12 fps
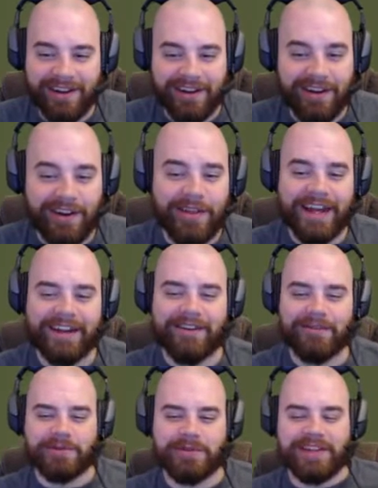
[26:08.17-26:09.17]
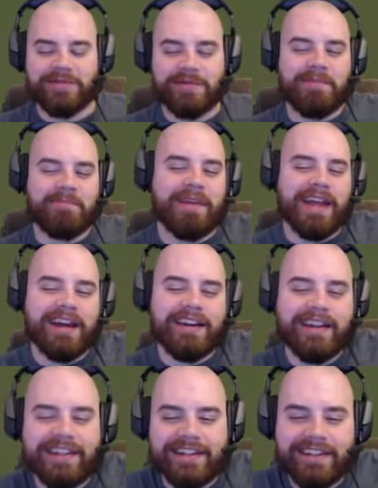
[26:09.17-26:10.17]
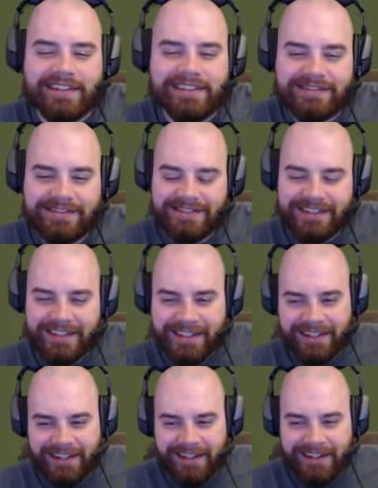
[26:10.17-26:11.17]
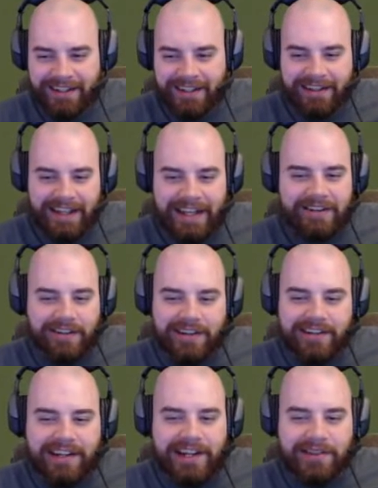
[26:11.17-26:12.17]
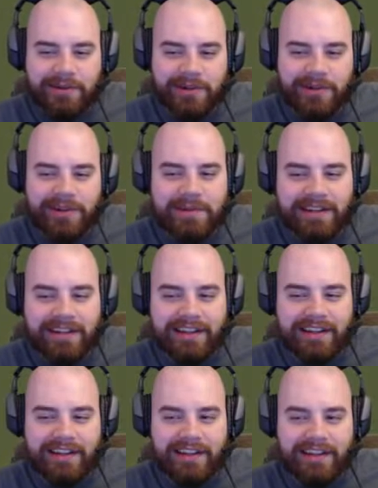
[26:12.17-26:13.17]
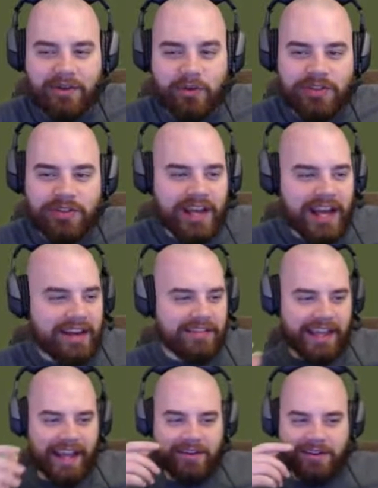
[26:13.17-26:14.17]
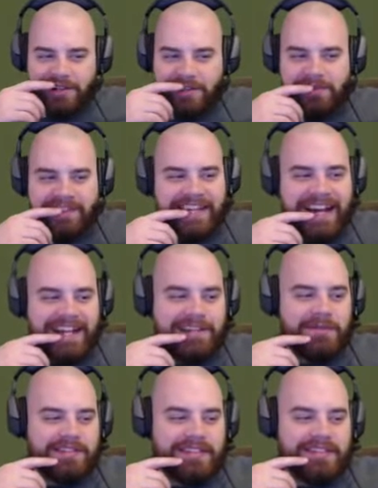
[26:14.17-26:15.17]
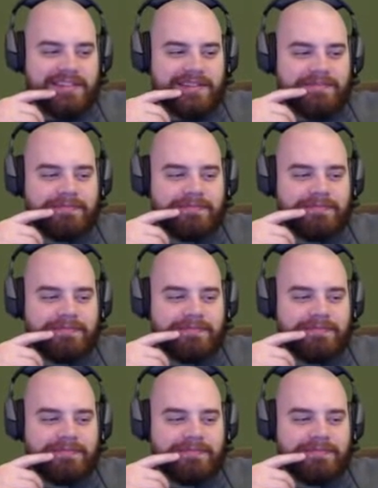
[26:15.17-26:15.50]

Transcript: Oh, that almost gives me a bad idea later on down the road, but we do have the Kerbal attachment system.